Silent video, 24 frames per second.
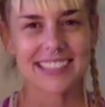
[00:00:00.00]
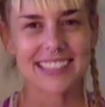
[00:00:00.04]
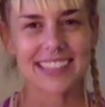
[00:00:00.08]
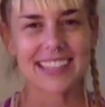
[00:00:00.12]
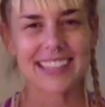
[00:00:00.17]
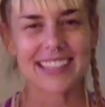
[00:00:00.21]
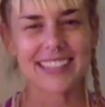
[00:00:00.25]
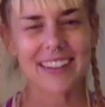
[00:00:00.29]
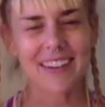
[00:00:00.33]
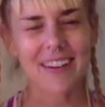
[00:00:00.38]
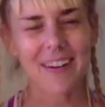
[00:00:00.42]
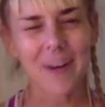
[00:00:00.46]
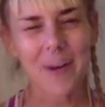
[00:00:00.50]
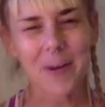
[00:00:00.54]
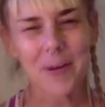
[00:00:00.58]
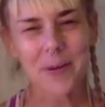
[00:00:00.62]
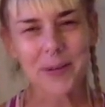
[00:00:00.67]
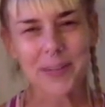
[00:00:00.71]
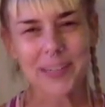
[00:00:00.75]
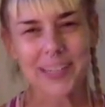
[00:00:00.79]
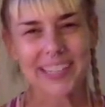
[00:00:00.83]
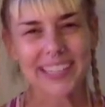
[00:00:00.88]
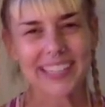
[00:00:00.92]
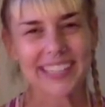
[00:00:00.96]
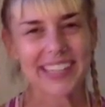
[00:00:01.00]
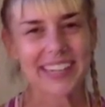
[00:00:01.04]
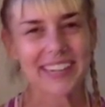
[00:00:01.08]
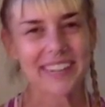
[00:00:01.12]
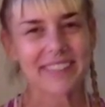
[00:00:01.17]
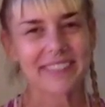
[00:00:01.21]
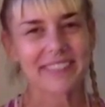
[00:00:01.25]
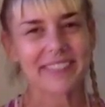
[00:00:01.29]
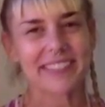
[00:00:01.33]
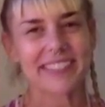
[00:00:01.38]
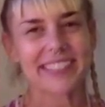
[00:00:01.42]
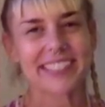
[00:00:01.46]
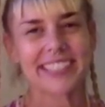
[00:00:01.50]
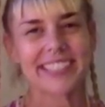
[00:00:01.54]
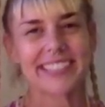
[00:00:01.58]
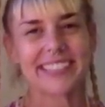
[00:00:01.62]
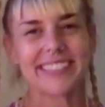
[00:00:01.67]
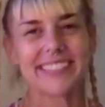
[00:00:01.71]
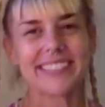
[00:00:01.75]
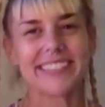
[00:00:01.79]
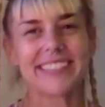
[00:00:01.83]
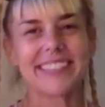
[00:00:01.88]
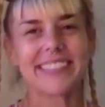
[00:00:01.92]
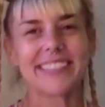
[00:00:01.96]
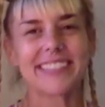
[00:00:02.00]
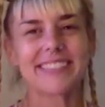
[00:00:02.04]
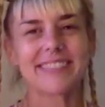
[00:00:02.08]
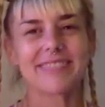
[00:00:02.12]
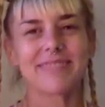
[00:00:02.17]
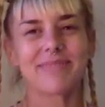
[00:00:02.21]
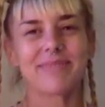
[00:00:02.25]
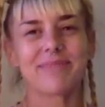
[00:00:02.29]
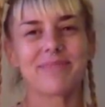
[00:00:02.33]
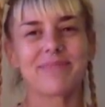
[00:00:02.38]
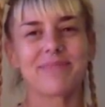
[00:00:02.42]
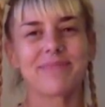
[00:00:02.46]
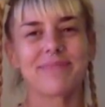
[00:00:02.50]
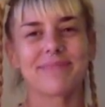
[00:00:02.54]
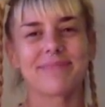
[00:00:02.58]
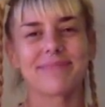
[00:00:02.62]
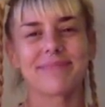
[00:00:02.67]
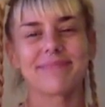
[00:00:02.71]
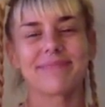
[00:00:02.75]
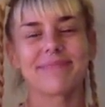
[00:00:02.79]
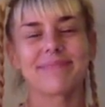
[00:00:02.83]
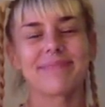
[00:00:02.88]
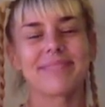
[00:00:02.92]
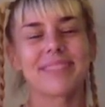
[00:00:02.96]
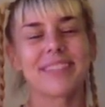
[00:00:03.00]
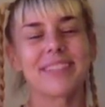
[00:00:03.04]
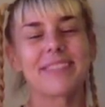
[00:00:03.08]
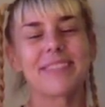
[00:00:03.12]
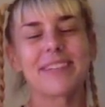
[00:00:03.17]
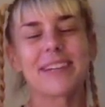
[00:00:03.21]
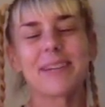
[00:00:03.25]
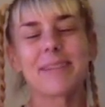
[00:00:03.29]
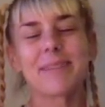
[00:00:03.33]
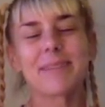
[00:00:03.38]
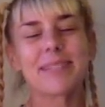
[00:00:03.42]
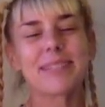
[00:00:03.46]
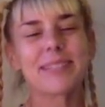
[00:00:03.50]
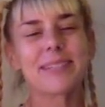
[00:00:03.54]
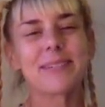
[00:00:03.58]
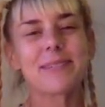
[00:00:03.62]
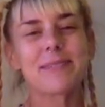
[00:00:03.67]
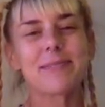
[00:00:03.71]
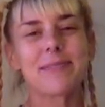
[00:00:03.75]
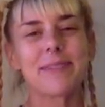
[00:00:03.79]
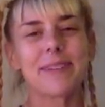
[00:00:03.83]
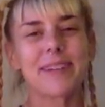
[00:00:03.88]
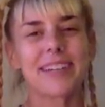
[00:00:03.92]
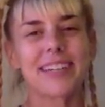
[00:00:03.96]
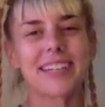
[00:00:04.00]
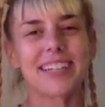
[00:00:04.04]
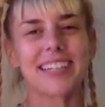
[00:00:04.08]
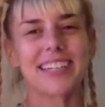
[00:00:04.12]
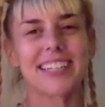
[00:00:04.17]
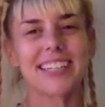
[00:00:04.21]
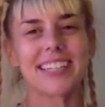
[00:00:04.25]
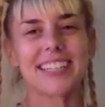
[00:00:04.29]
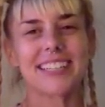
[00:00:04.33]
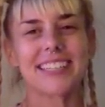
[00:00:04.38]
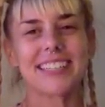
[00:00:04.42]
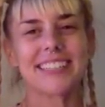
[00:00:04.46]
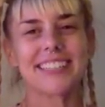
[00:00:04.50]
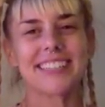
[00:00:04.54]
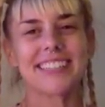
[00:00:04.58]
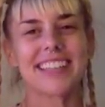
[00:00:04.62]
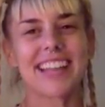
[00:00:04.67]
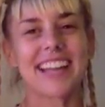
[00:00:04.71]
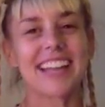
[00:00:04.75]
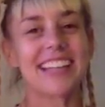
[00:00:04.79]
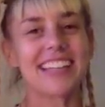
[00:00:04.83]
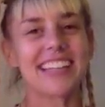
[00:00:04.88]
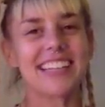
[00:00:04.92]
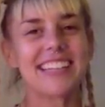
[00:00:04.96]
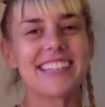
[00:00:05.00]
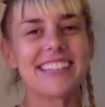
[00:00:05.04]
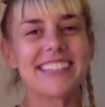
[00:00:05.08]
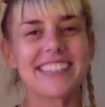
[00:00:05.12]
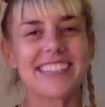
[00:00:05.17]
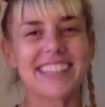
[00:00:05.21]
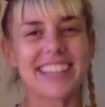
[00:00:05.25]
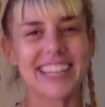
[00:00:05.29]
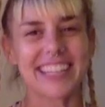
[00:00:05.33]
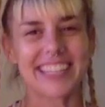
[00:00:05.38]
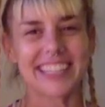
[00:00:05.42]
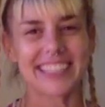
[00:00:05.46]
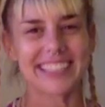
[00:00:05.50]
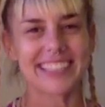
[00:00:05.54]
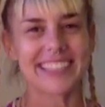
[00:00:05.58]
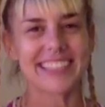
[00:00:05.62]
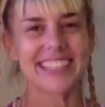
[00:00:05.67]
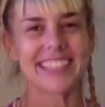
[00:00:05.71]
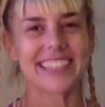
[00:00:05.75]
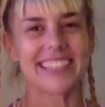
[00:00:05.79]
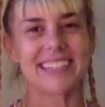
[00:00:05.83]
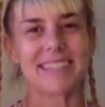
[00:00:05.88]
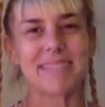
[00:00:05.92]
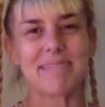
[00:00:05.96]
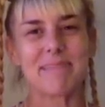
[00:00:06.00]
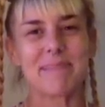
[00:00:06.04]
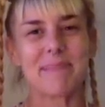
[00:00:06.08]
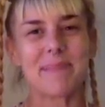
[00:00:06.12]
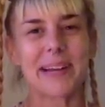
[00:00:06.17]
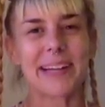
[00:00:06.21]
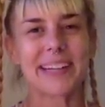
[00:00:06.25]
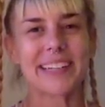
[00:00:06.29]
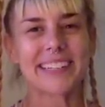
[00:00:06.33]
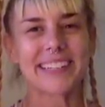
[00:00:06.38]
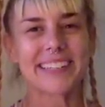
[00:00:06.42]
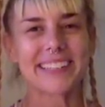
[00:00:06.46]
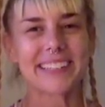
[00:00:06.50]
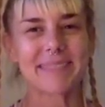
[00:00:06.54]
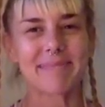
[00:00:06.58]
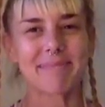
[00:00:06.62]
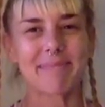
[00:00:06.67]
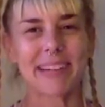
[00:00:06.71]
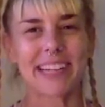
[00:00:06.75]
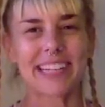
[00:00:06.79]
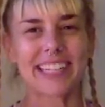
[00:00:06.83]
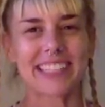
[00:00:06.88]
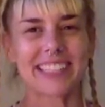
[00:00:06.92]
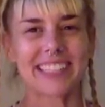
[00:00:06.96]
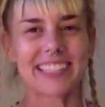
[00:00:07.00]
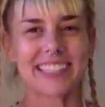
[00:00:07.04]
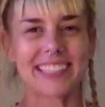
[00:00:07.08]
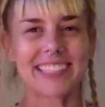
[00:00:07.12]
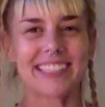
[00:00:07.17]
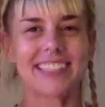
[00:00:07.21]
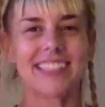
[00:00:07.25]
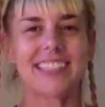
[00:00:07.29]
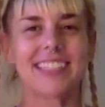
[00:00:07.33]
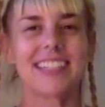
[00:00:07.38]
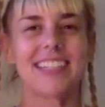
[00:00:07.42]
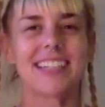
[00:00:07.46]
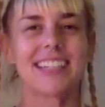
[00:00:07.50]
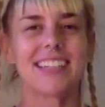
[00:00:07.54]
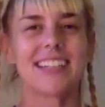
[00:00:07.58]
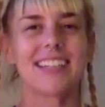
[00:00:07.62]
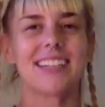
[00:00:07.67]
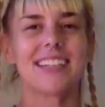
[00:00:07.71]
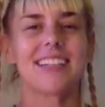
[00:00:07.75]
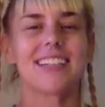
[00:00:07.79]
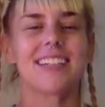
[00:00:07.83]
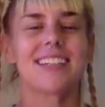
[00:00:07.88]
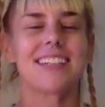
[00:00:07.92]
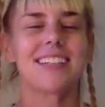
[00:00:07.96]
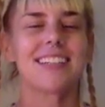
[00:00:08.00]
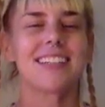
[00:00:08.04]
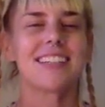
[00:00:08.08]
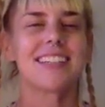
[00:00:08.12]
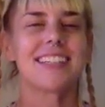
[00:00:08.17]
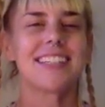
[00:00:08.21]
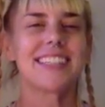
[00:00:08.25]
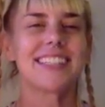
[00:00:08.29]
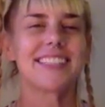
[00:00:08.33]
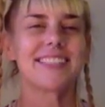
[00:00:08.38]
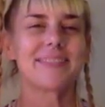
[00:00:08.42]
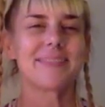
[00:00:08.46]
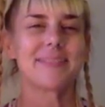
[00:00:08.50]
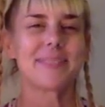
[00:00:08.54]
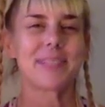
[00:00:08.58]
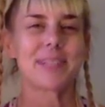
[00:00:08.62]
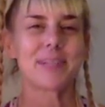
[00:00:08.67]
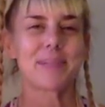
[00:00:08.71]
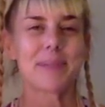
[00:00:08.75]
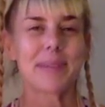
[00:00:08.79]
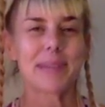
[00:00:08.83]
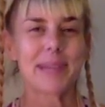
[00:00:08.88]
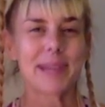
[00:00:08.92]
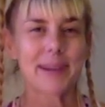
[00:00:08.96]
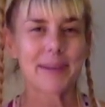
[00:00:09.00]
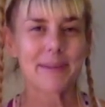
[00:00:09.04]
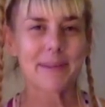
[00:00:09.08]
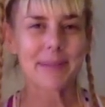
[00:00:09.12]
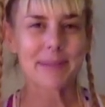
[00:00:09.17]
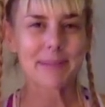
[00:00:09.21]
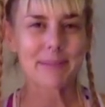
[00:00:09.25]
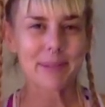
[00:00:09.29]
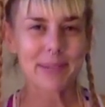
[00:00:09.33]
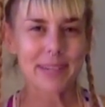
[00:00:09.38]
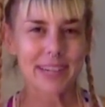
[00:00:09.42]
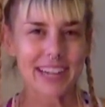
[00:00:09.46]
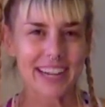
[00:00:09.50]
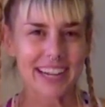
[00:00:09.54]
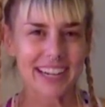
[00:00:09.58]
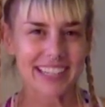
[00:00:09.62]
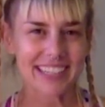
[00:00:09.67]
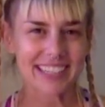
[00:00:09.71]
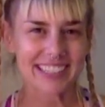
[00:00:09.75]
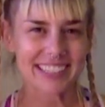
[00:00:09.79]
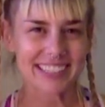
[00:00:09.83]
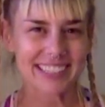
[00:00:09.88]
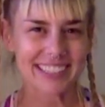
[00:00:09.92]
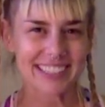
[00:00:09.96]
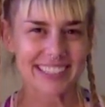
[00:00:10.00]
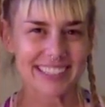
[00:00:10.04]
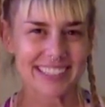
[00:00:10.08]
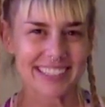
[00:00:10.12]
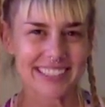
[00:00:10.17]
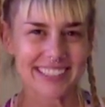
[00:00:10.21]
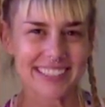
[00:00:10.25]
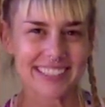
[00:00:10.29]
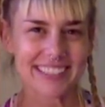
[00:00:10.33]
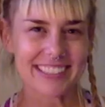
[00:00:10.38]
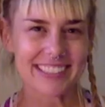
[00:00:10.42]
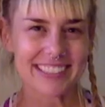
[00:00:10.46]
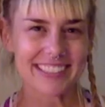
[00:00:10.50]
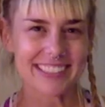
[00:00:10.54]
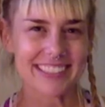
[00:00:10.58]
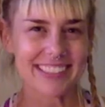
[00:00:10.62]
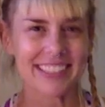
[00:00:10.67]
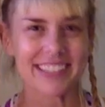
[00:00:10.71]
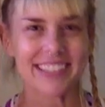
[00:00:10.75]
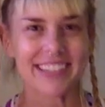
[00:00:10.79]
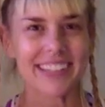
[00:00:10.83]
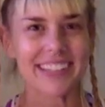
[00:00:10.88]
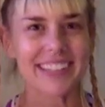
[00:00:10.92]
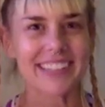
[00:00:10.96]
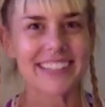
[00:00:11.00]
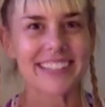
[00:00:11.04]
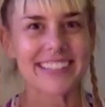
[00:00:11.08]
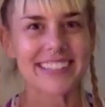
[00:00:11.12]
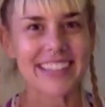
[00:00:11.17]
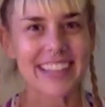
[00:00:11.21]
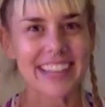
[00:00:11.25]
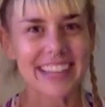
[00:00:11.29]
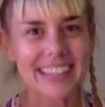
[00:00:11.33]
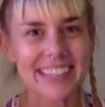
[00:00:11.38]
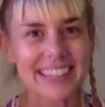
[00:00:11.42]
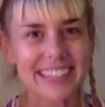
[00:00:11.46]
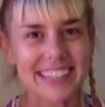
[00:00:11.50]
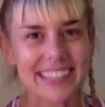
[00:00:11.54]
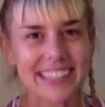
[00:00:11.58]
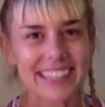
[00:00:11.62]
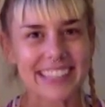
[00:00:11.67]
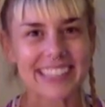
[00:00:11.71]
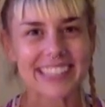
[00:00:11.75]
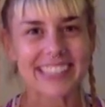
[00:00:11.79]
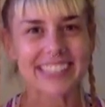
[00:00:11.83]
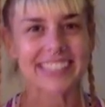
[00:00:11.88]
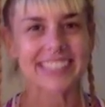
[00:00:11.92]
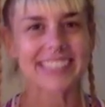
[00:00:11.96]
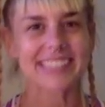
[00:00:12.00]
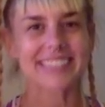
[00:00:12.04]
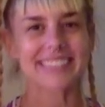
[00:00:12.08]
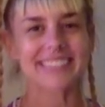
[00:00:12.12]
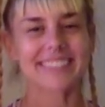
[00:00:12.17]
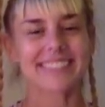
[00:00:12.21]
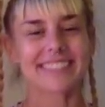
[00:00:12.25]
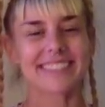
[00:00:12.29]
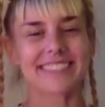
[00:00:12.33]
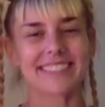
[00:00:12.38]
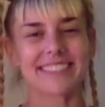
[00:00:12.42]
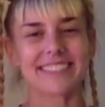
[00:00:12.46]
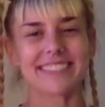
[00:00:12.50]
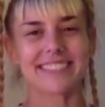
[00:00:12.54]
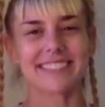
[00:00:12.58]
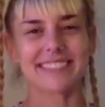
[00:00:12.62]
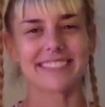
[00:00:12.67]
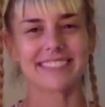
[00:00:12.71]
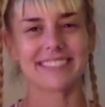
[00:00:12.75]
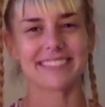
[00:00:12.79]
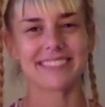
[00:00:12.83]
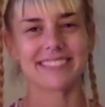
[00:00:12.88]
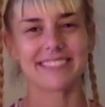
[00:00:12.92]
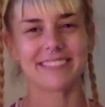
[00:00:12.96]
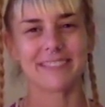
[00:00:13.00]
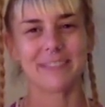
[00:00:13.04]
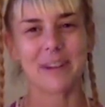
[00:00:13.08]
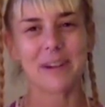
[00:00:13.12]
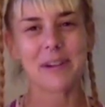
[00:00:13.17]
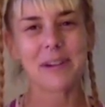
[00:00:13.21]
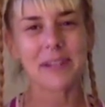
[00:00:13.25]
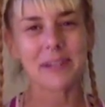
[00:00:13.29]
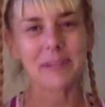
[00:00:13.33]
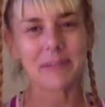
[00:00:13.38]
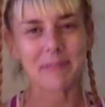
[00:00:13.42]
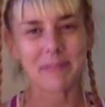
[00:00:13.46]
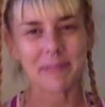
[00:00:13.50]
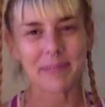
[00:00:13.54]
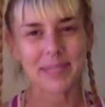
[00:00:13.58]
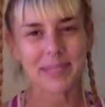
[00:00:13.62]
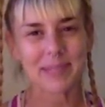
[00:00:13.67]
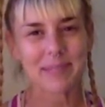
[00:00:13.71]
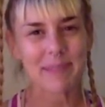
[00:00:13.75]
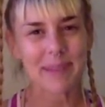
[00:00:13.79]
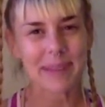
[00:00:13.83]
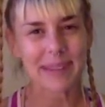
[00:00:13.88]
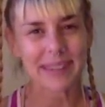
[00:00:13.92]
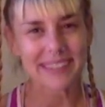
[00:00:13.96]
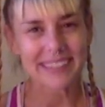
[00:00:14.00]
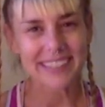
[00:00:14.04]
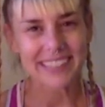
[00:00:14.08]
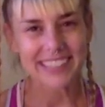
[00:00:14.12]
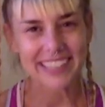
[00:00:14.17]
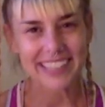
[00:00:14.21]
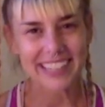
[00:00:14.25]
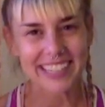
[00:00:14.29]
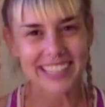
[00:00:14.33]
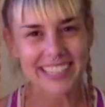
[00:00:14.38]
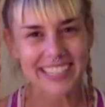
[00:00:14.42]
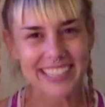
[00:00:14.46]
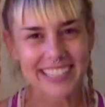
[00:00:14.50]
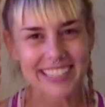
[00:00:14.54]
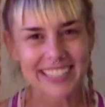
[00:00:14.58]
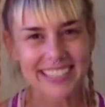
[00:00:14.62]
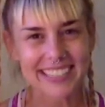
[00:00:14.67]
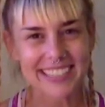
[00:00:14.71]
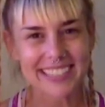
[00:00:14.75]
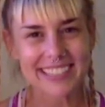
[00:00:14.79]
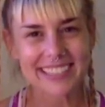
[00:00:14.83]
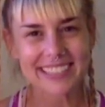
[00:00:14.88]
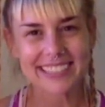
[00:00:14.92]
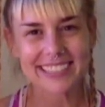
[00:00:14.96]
It's all working out for you. You've come so far, and each day is getting better and better. You're becoming more conscious. You're ascending. Welcome to paradise.